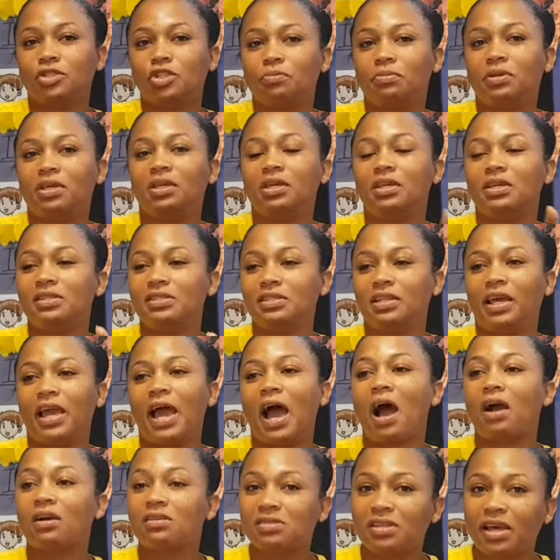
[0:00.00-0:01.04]
to be easily
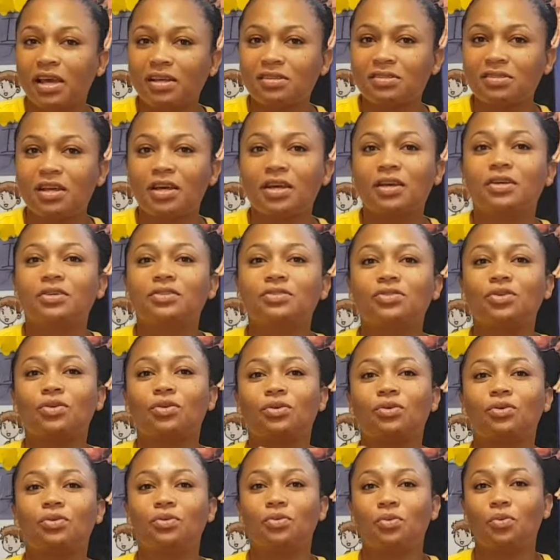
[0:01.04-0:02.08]
accessed
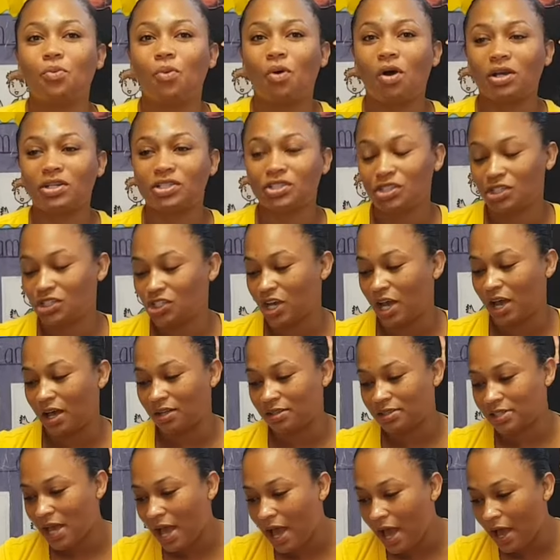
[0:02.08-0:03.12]
to wash the
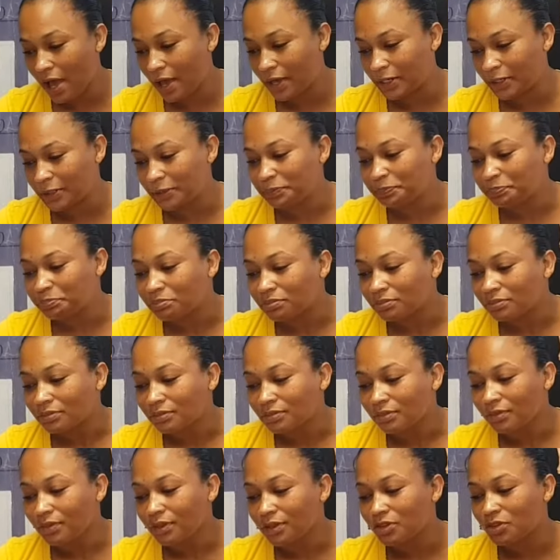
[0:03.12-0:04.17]
child's hand,
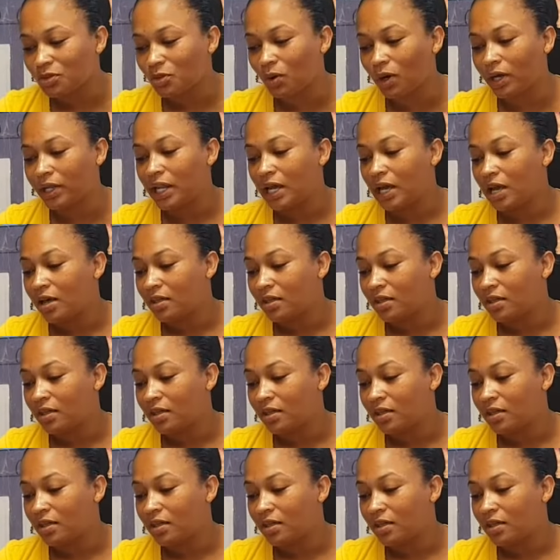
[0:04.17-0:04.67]
so on.